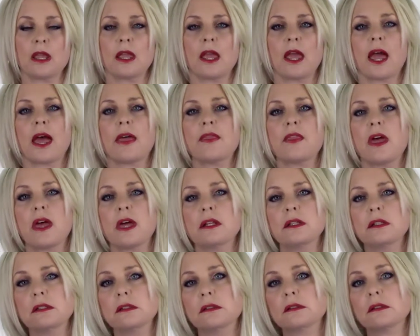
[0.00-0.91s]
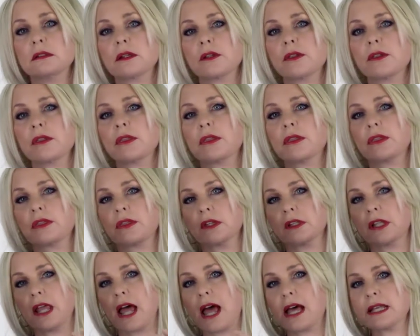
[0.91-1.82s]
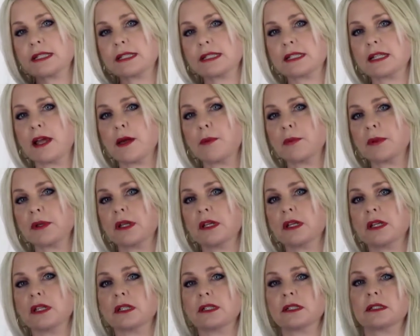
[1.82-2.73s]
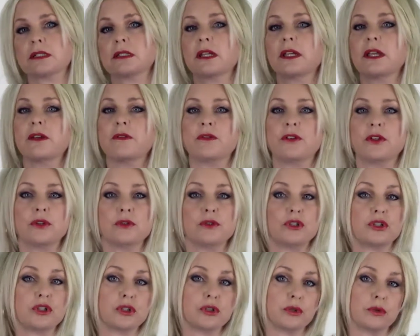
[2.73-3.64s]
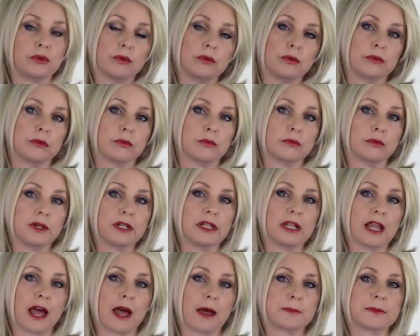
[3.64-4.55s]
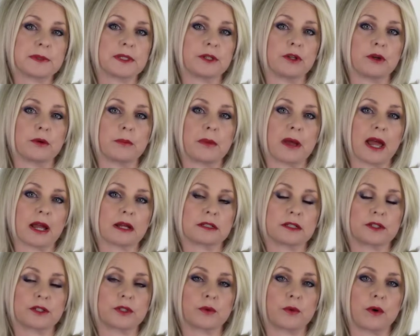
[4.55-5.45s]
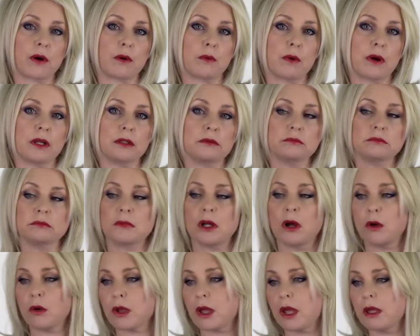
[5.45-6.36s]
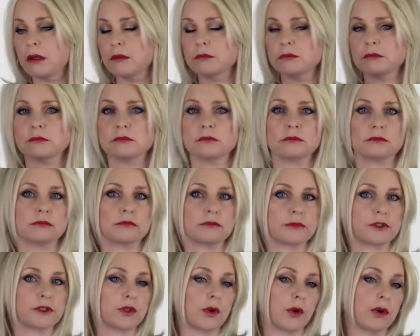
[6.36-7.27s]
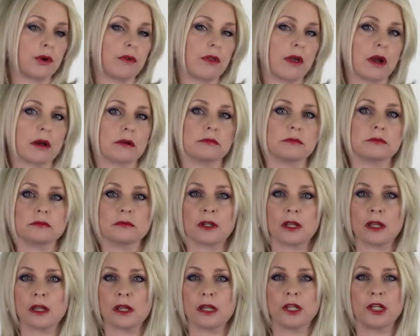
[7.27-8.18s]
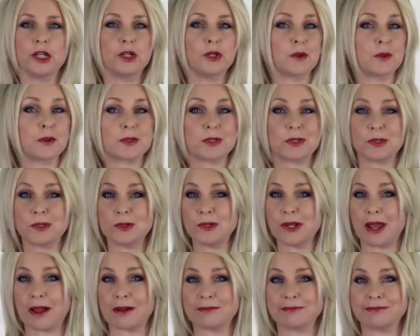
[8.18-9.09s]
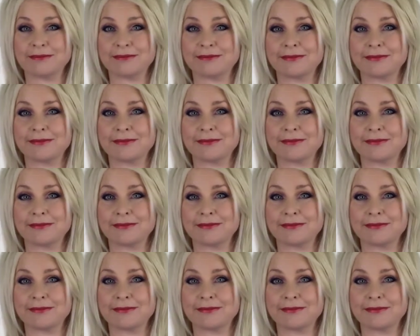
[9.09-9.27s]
And then the last step is, if you do relapse and you're back to square one, okay, so you're there. You know what to do now.